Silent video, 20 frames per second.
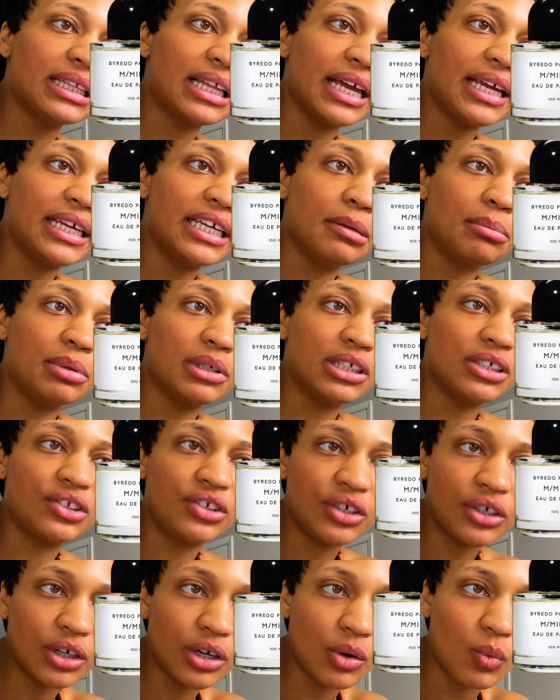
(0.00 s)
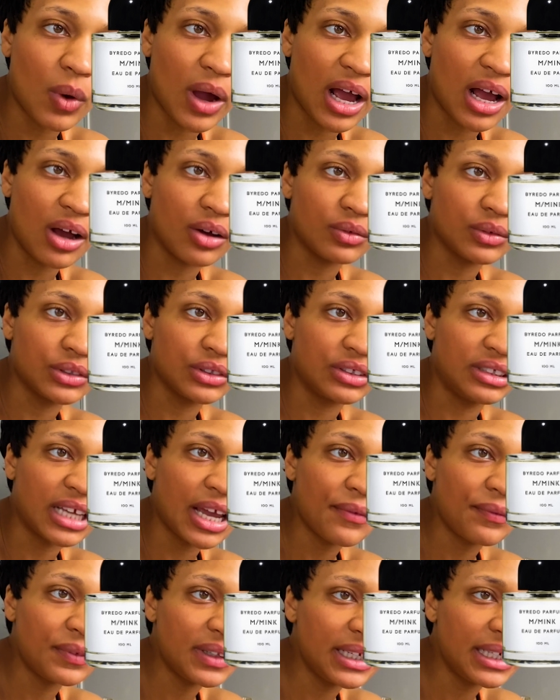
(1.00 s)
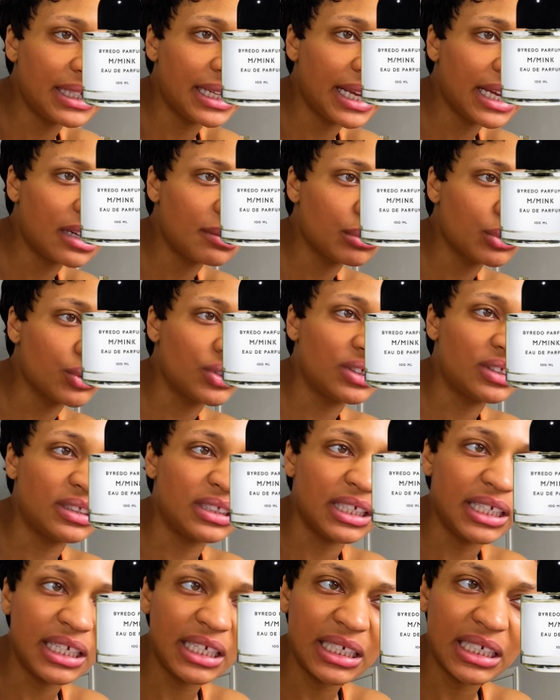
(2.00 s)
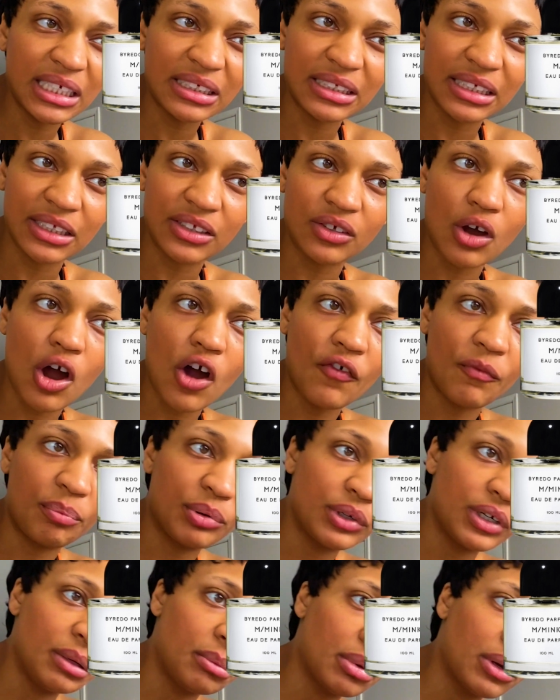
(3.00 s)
like it, but it took a while. There's definitely an animal stinkiness that's off-putting,